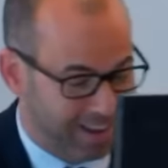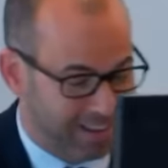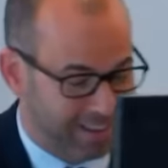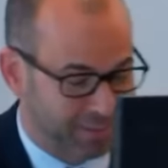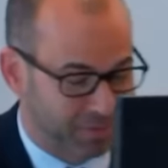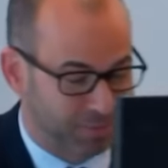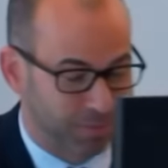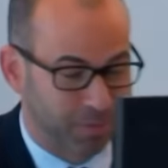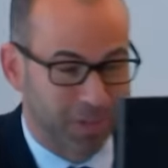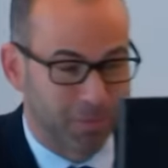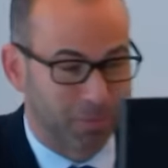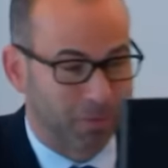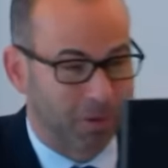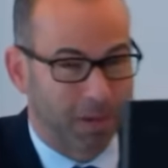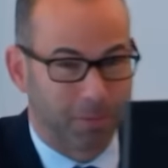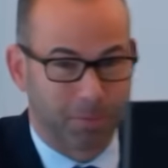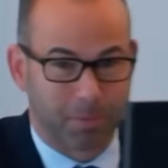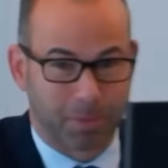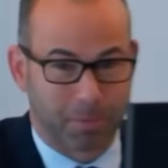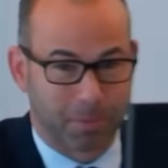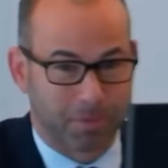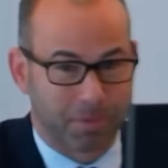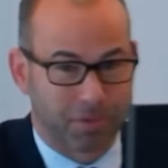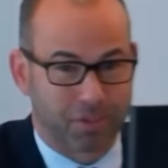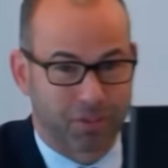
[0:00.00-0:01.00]
just read what comes
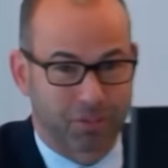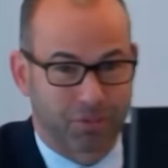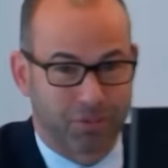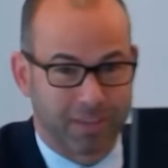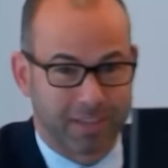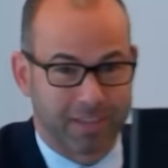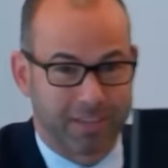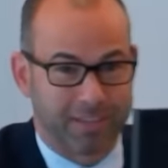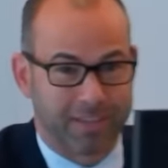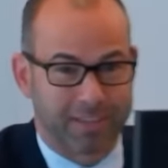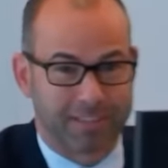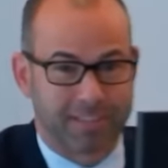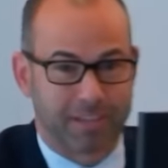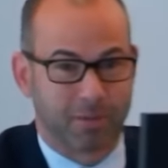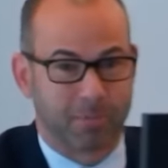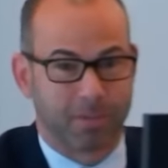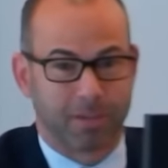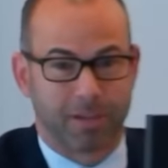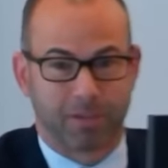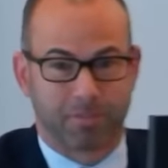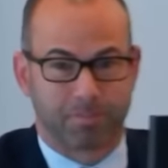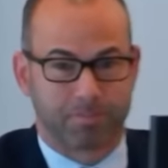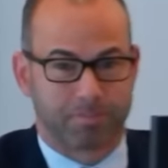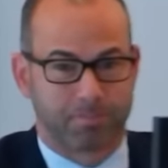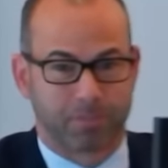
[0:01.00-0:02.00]
up on the screen and they tell me
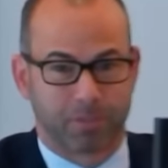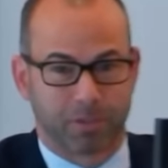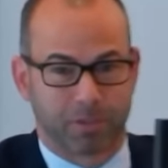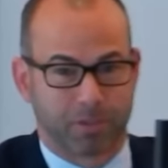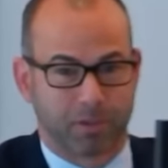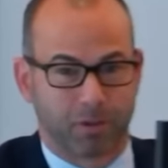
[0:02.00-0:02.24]
to